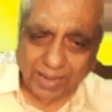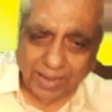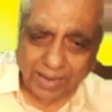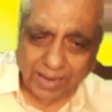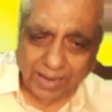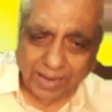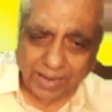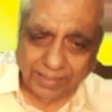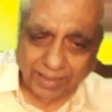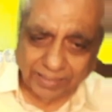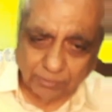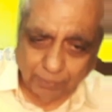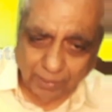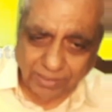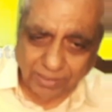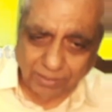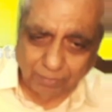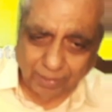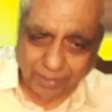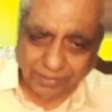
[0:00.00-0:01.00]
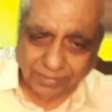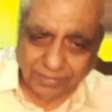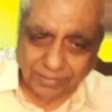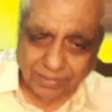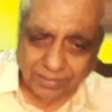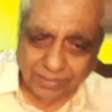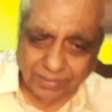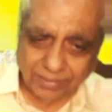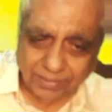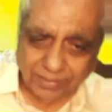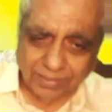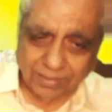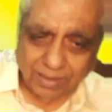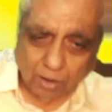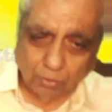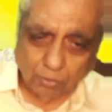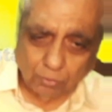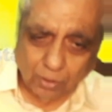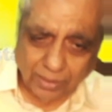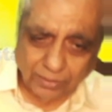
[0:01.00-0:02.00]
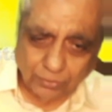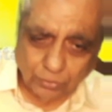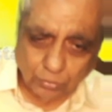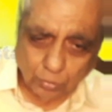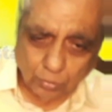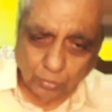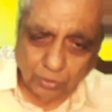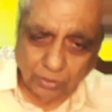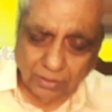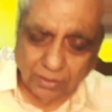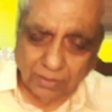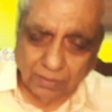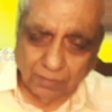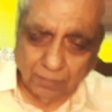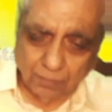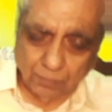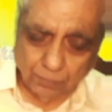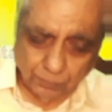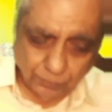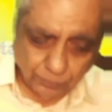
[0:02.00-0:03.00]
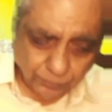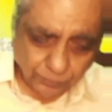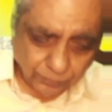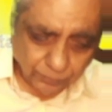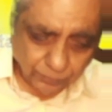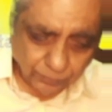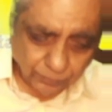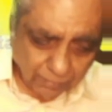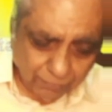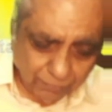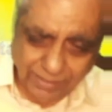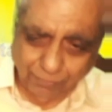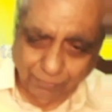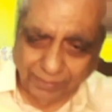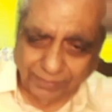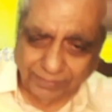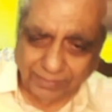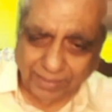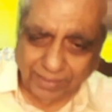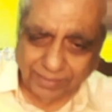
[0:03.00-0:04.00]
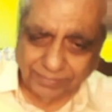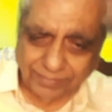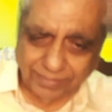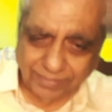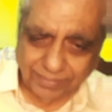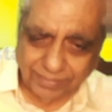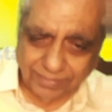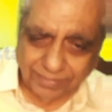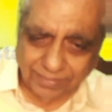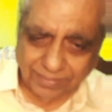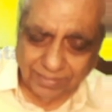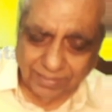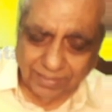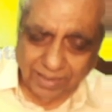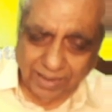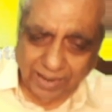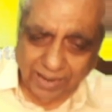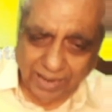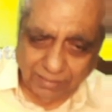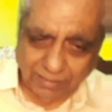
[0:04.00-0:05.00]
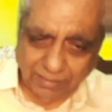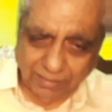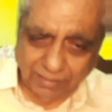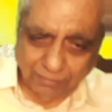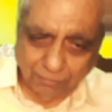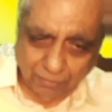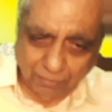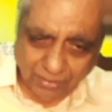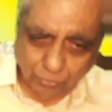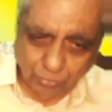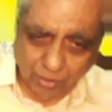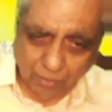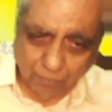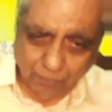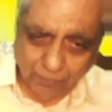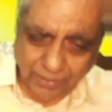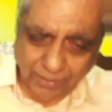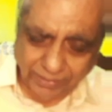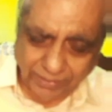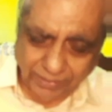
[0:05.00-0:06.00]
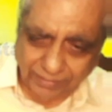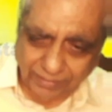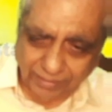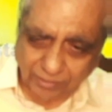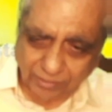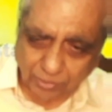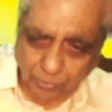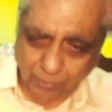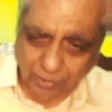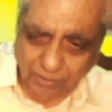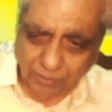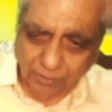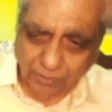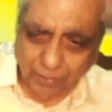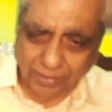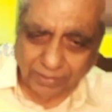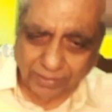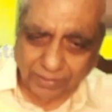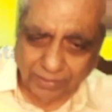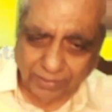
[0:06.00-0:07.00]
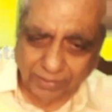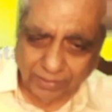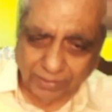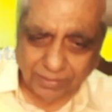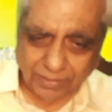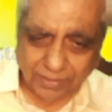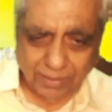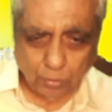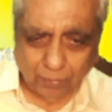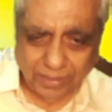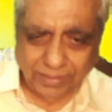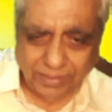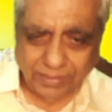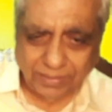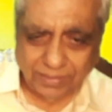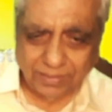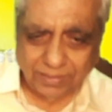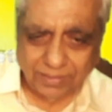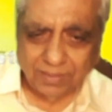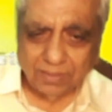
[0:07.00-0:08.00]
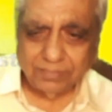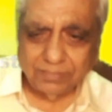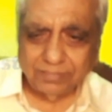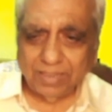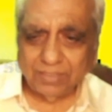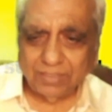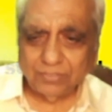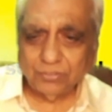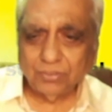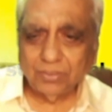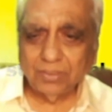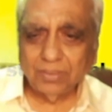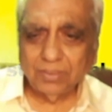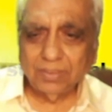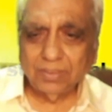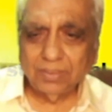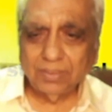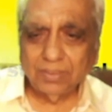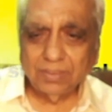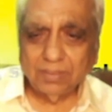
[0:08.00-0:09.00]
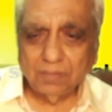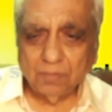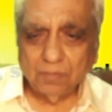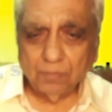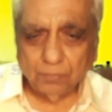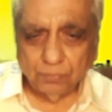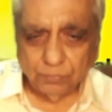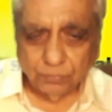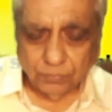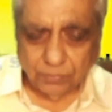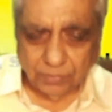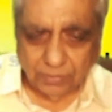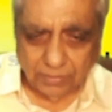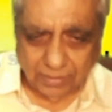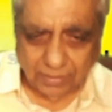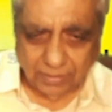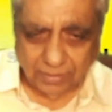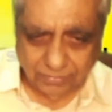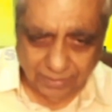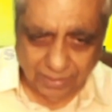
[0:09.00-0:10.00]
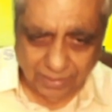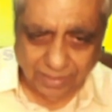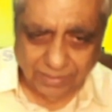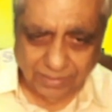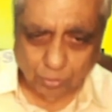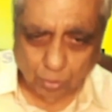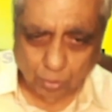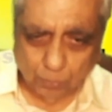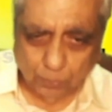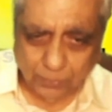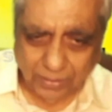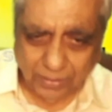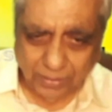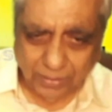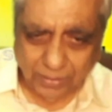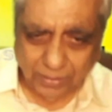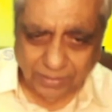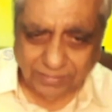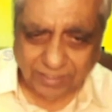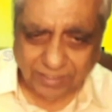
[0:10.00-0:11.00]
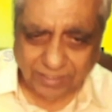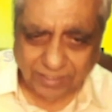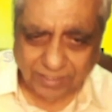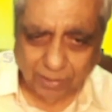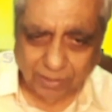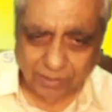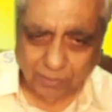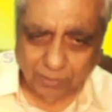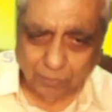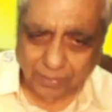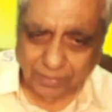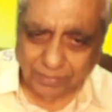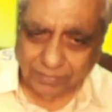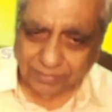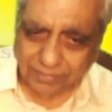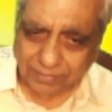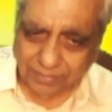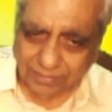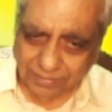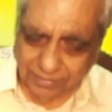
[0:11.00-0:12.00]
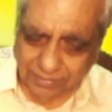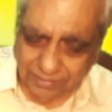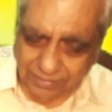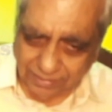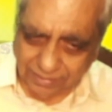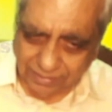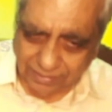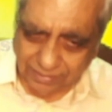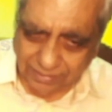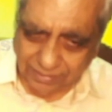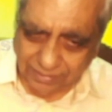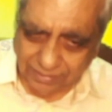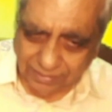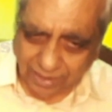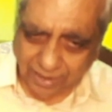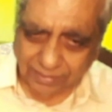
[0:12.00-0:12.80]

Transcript: experiment how I should verify that theory. And once you have made that experiment, to find that the results obtained in the experiments are